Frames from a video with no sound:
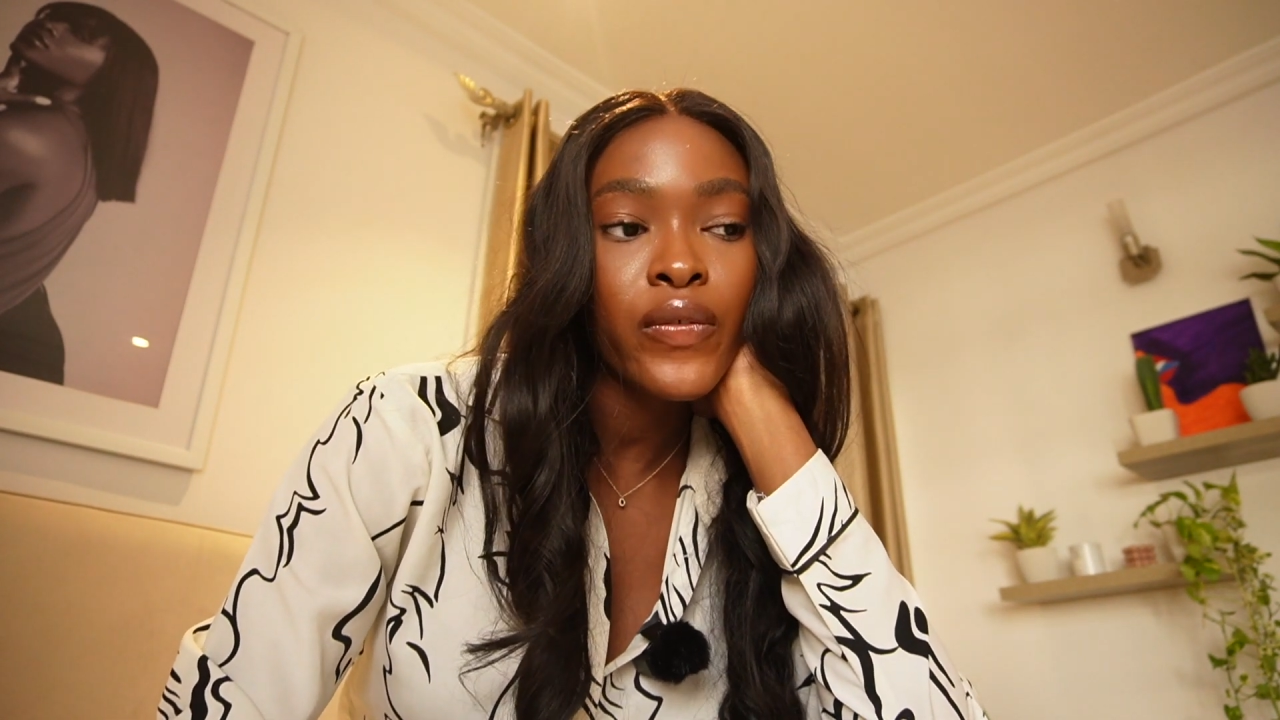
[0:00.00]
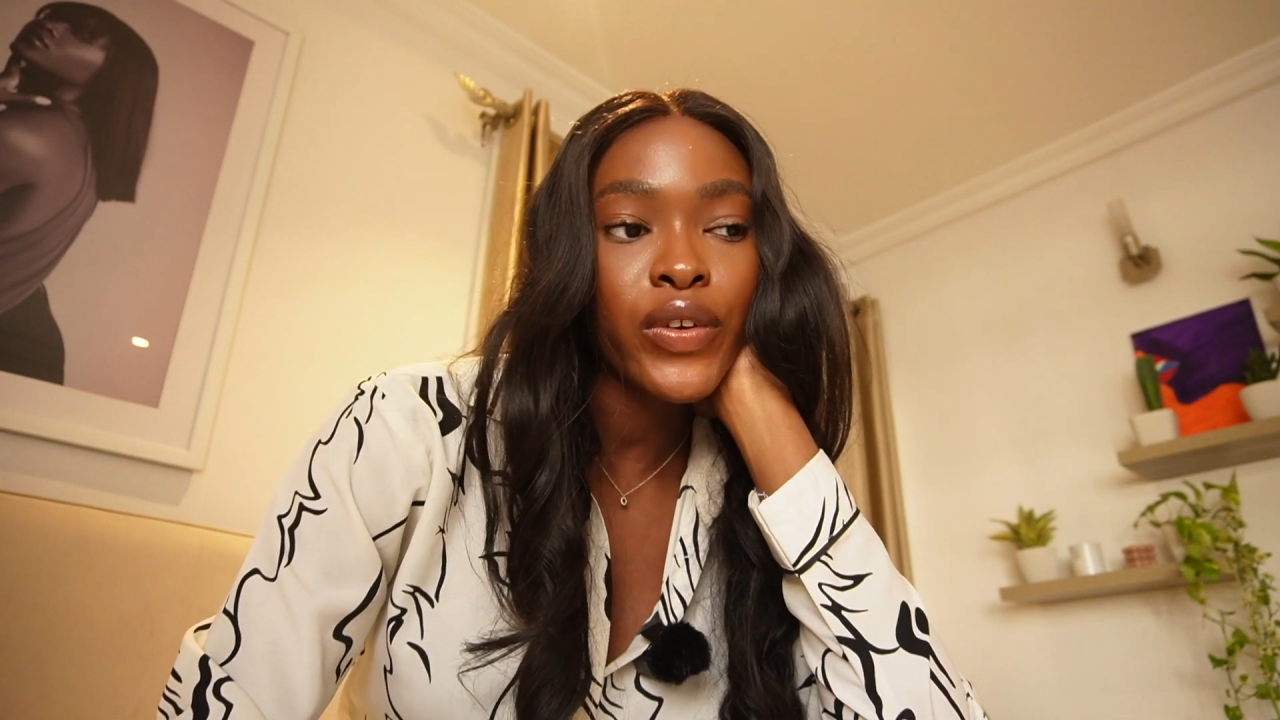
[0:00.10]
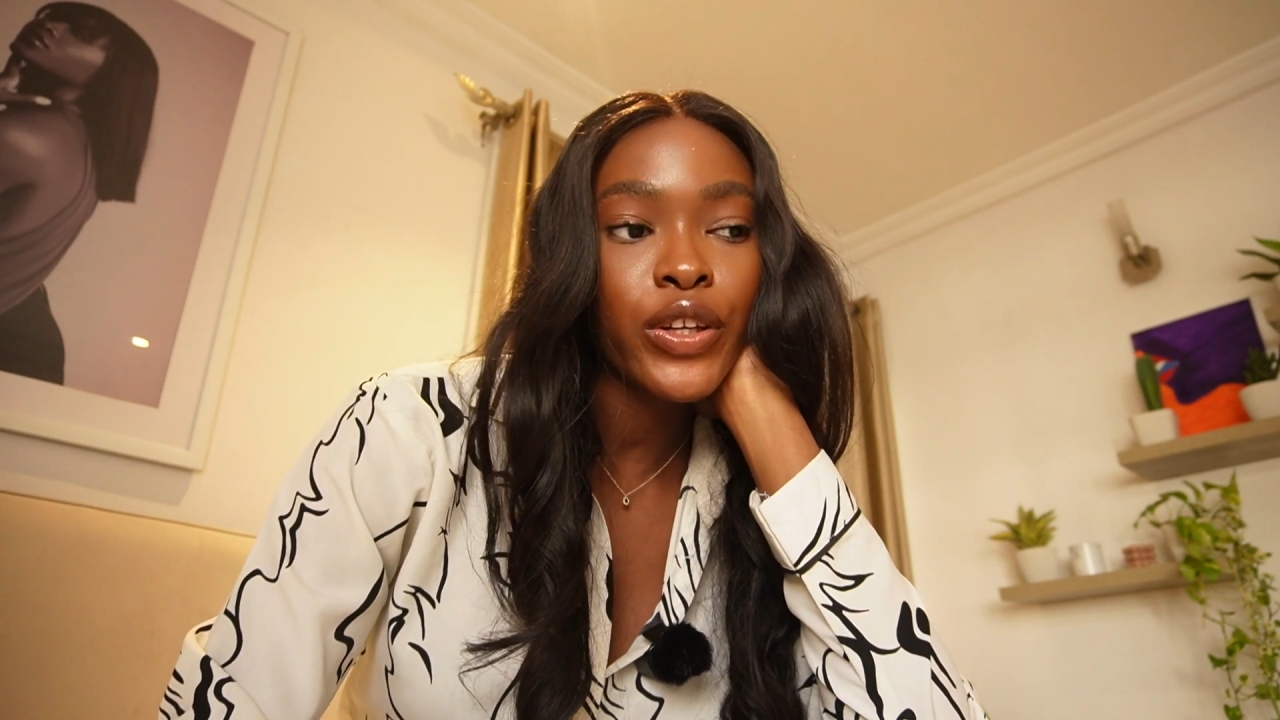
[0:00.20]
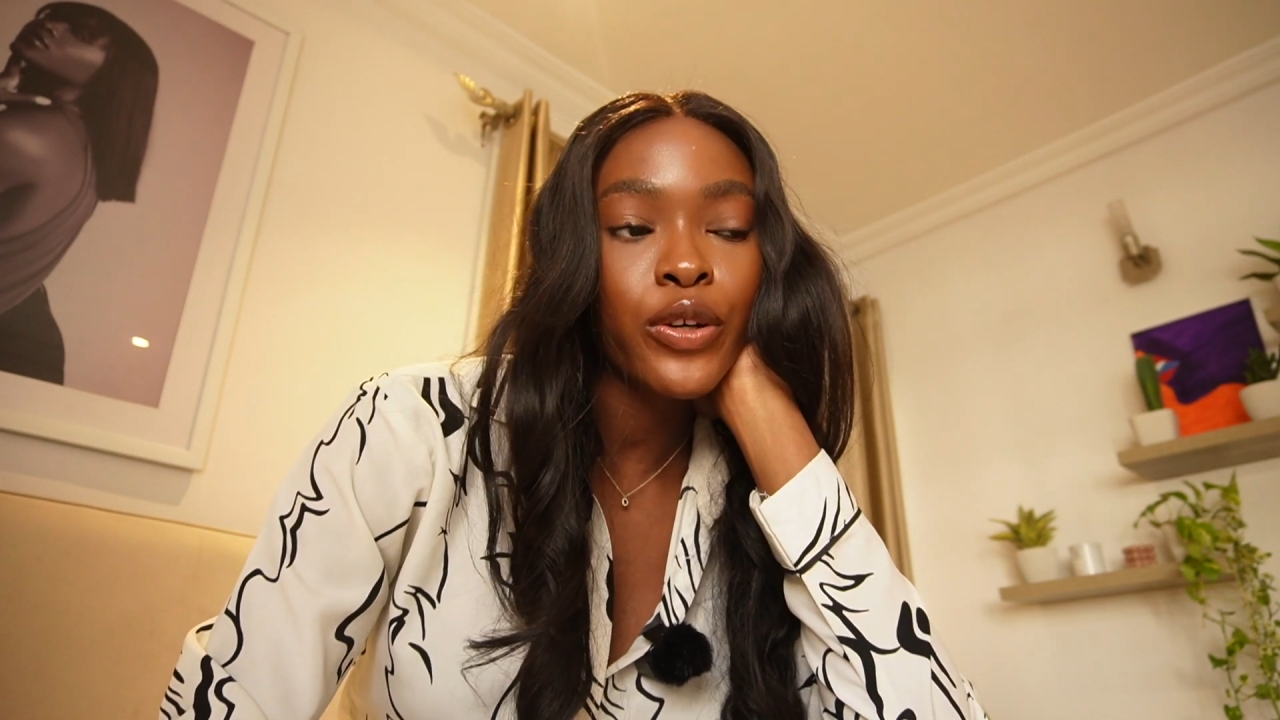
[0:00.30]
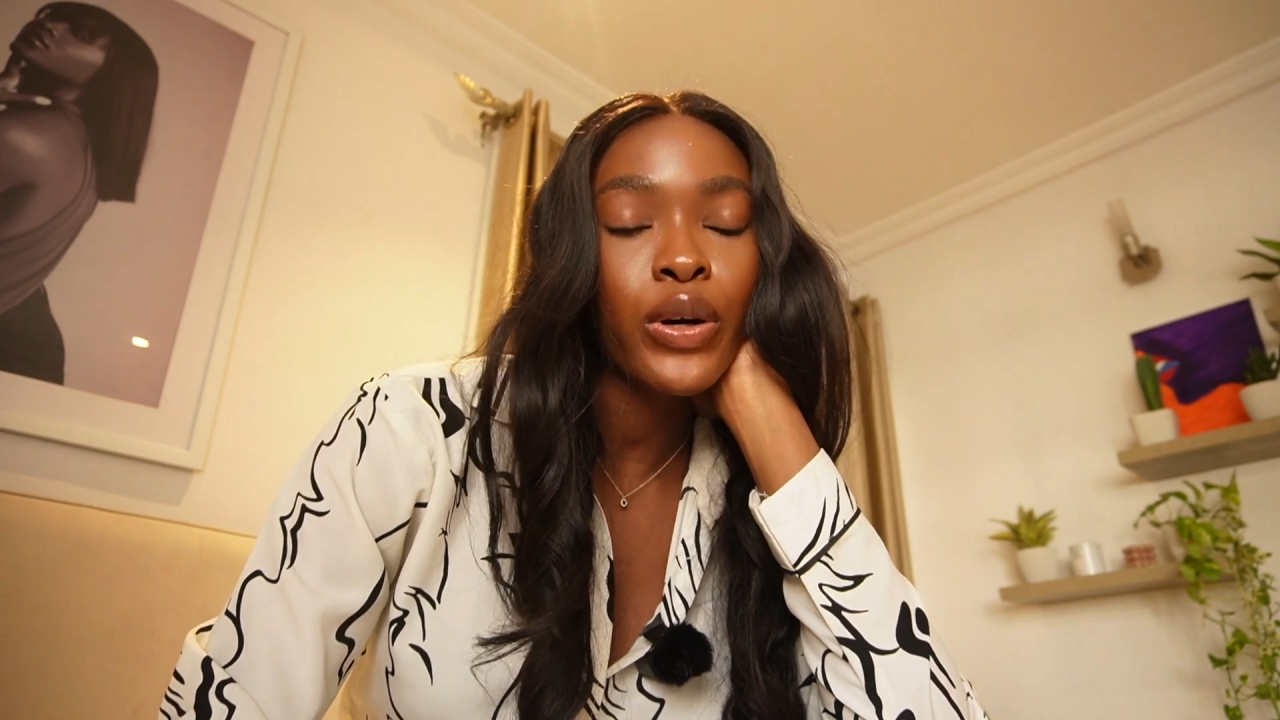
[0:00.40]

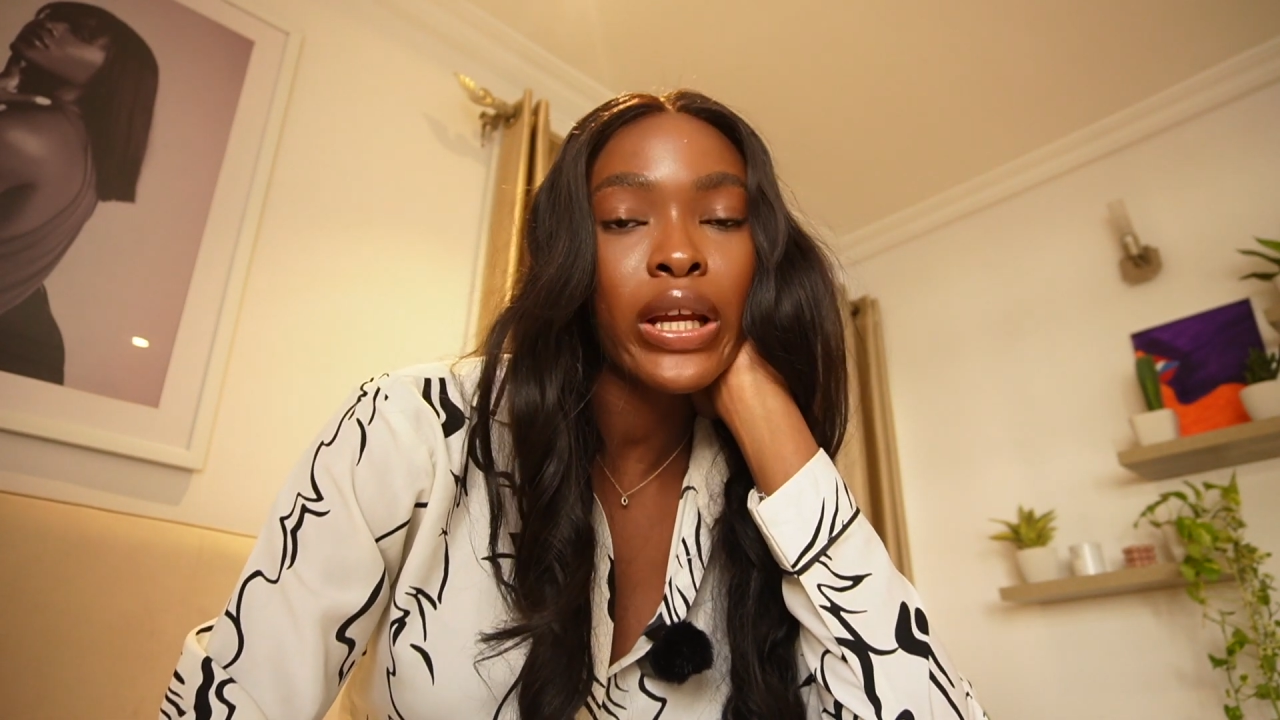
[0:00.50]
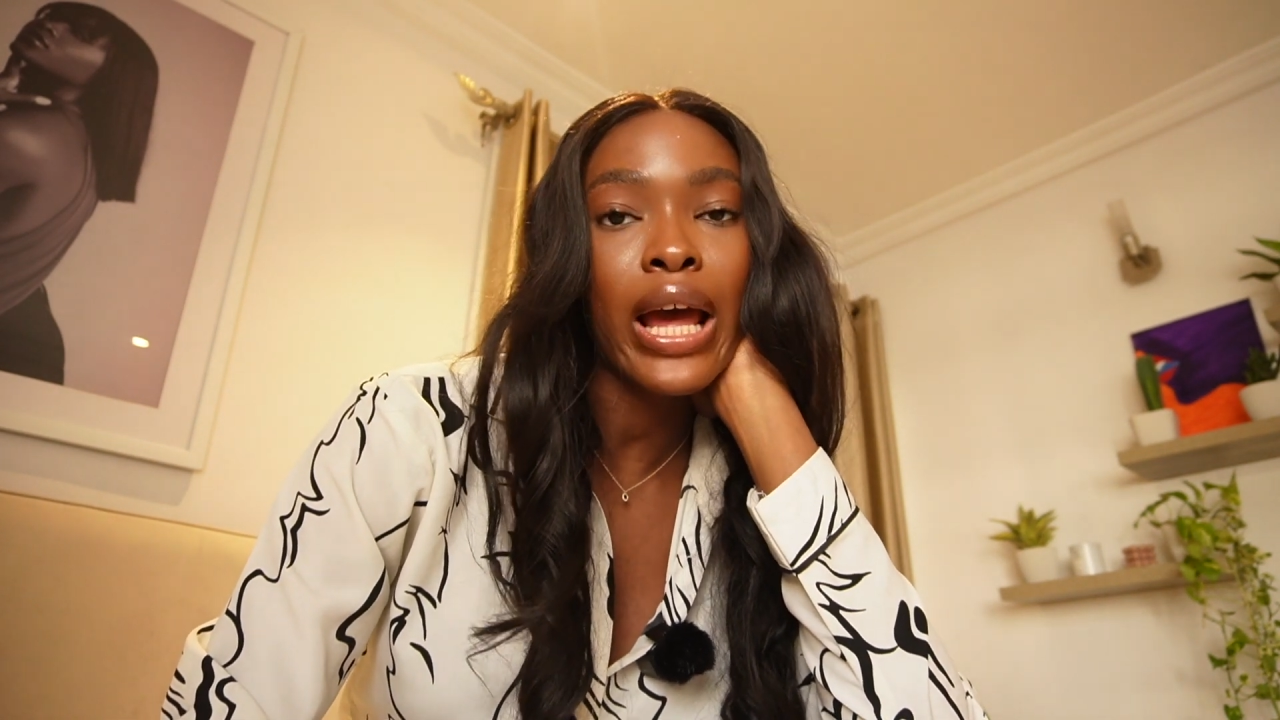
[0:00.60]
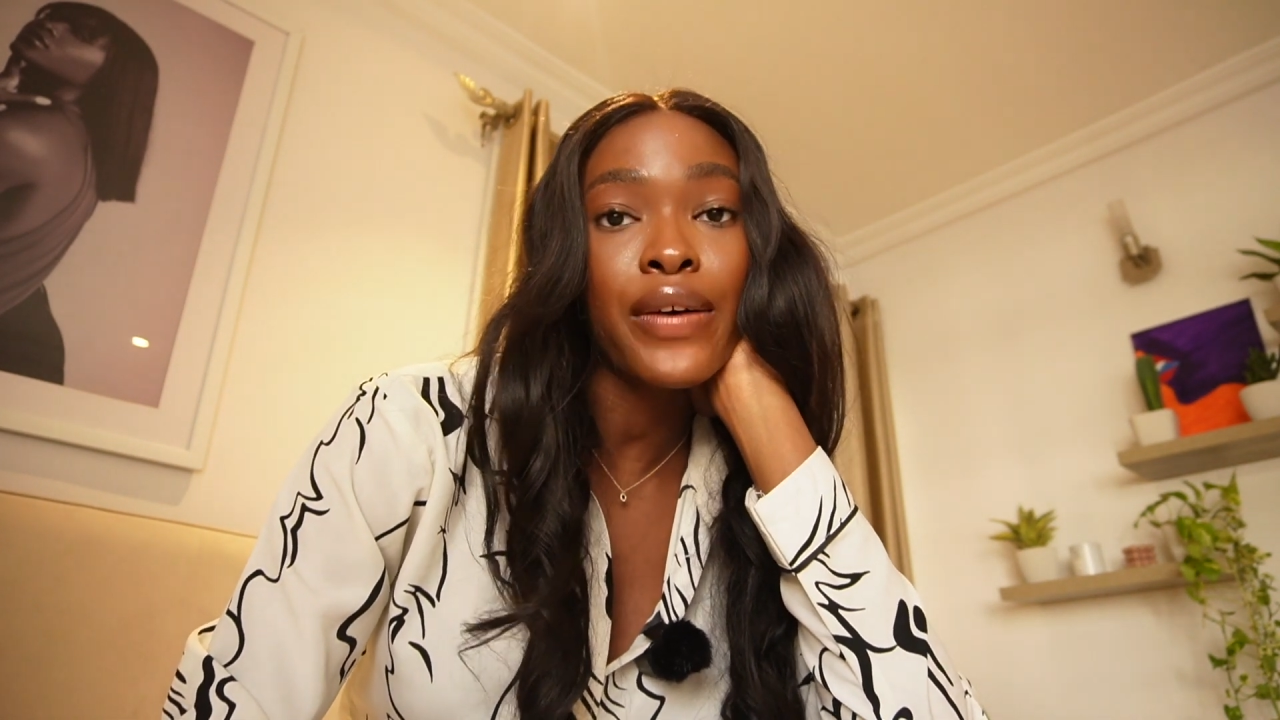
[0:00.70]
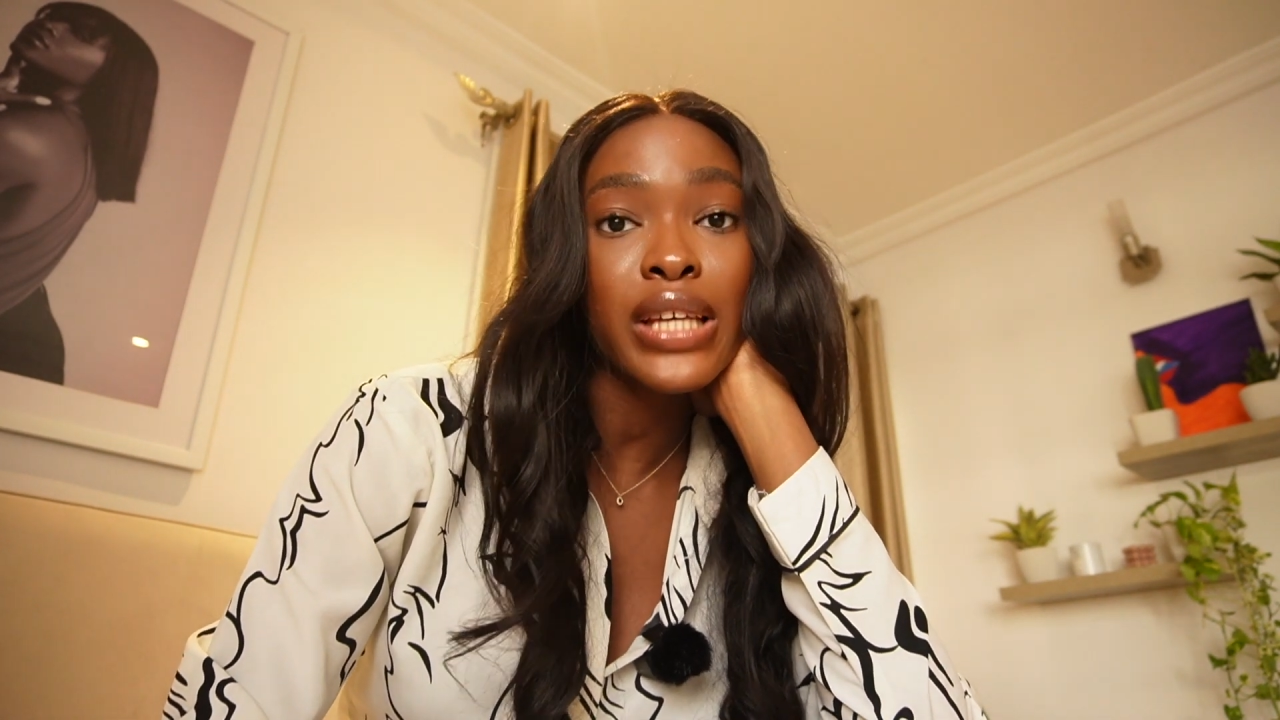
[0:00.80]
video and I have